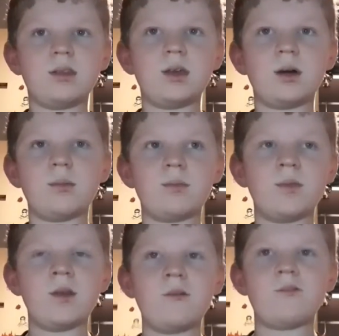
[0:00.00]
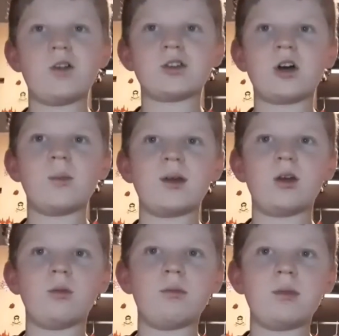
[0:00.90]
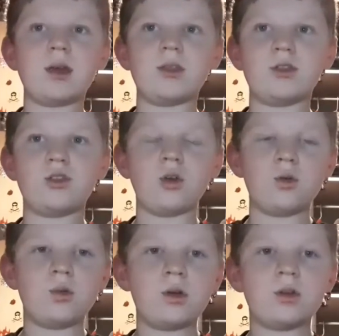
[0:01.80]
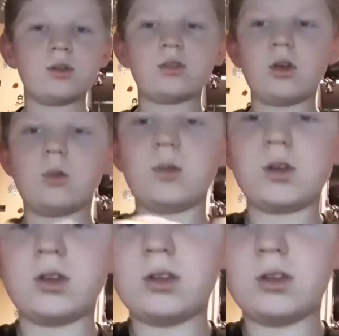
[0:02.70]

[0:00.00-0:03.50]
the um, first comment on me at the zoo. So we just